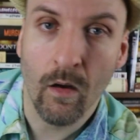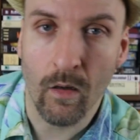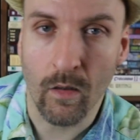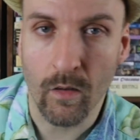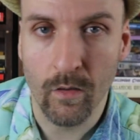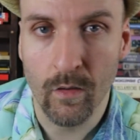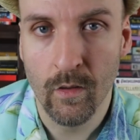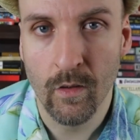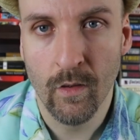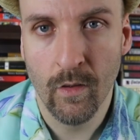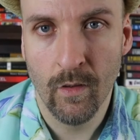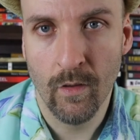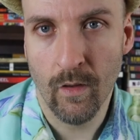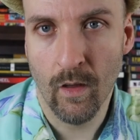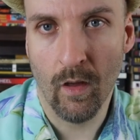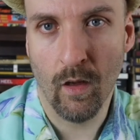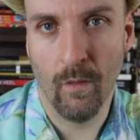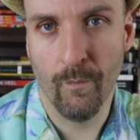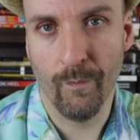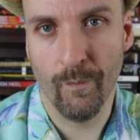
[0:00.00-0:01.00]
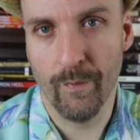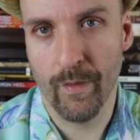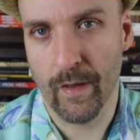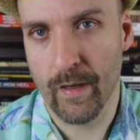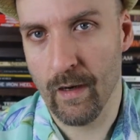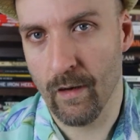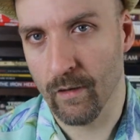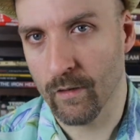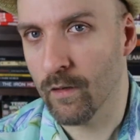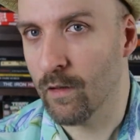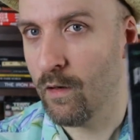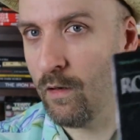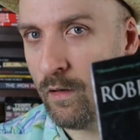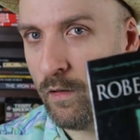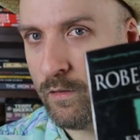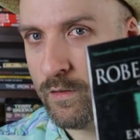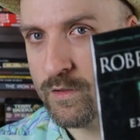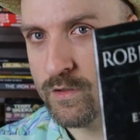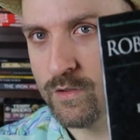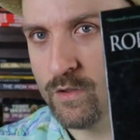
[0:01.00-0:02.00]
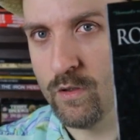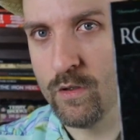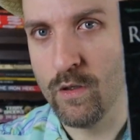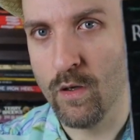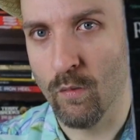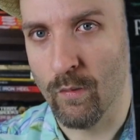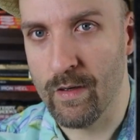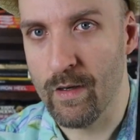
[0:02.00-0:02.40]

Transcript: Kull, um, the character Kull. So you can go